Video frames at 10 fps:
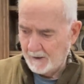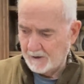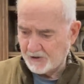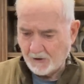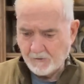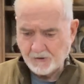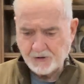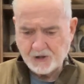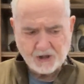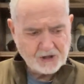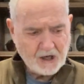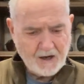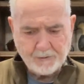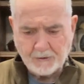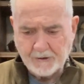So those are just a
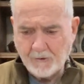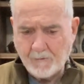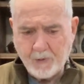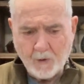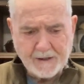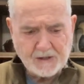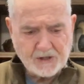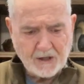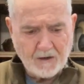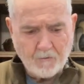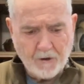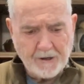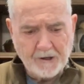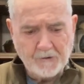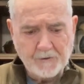couple of little points. One
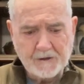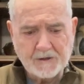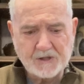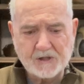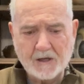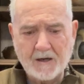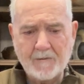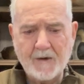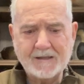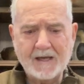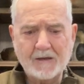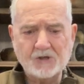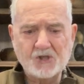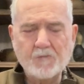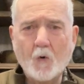other one is I take a
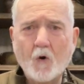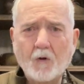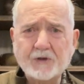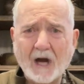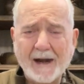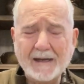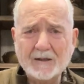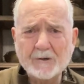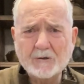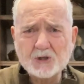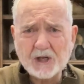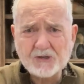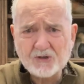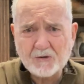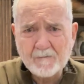small, tiny little
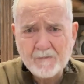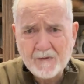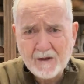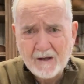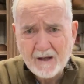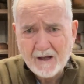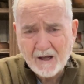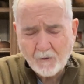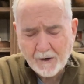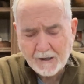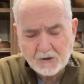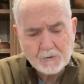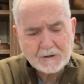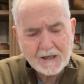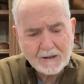chisel, and what I do
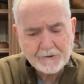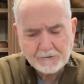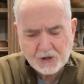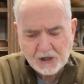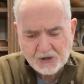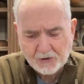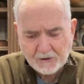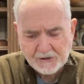with that little chisel